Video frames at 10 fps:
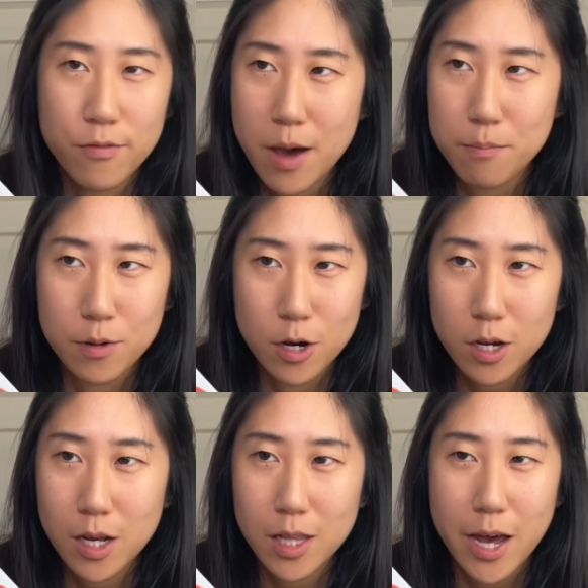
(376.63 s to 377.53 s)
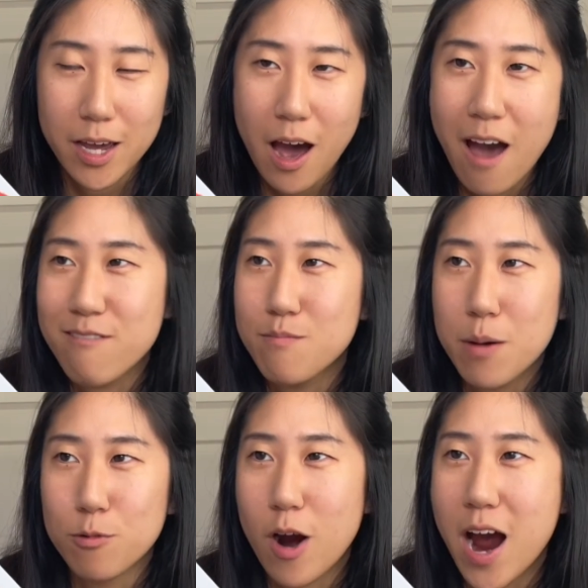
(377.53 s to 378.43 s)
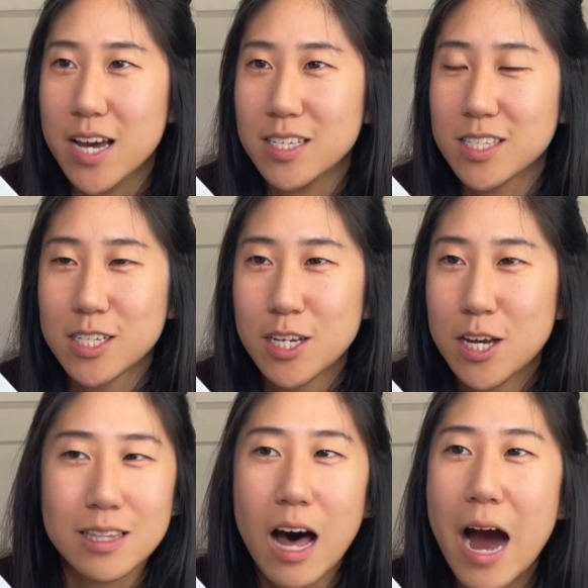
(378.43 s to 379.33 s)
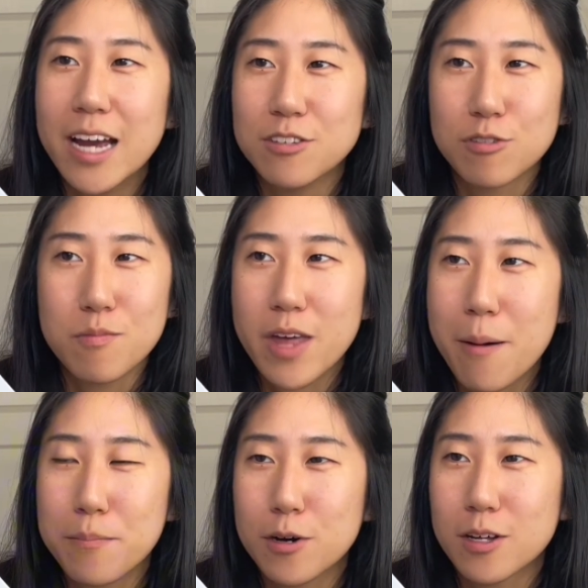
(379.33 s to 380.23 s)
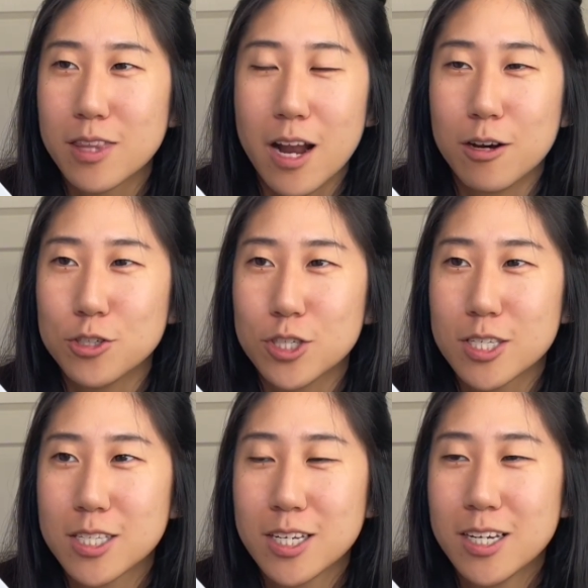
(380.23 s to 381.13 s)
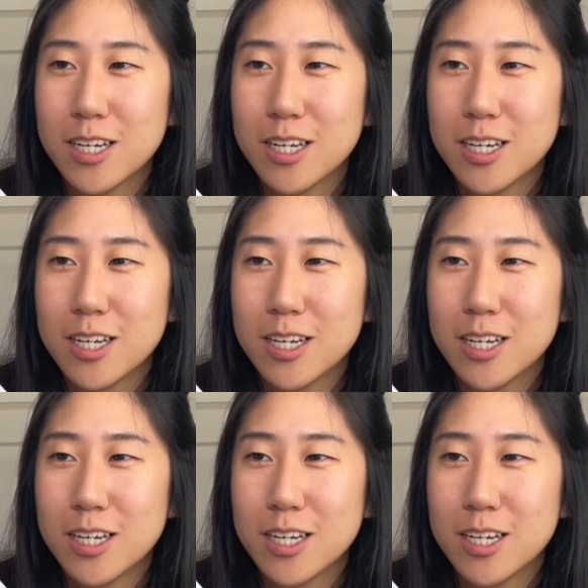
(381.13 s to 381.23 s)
that book. Like, I've memorized lines from that book that I'll just